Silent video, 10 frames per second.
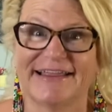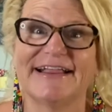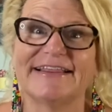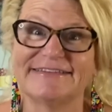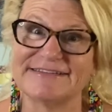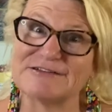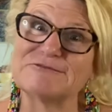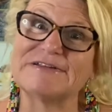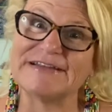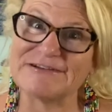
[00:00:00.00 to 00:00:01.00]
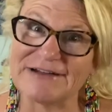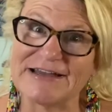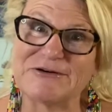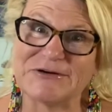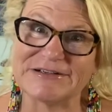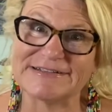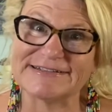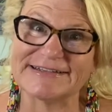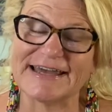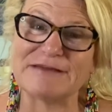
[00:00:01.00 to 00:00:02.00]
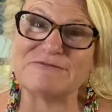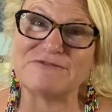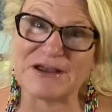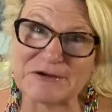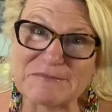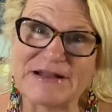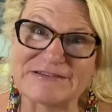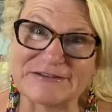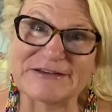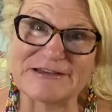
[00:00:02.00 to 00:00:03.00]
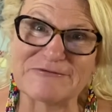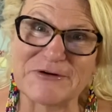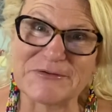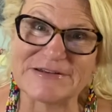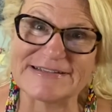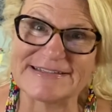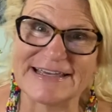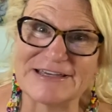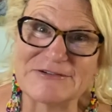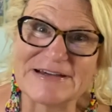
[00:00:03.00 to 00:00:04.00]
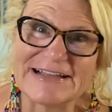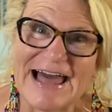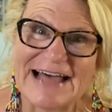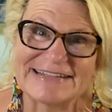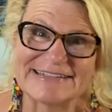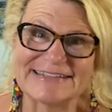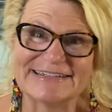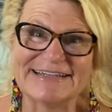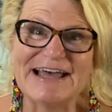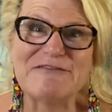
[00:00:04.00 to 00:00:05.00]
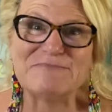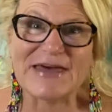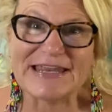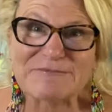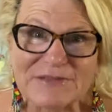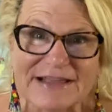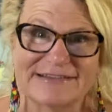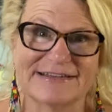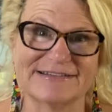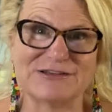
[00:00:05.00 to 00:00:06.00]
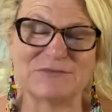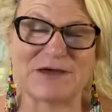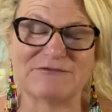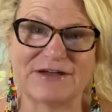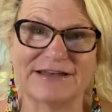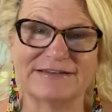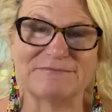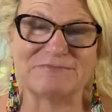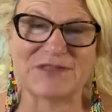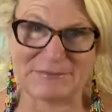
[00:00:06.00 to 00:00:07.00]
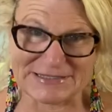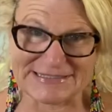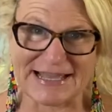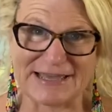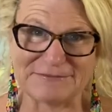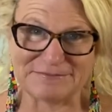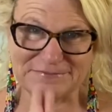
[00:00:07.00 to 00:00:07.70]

This is a really great course, and I'm very much looking forward to seeing you in class. Many blessings to you, my friend. Namaste.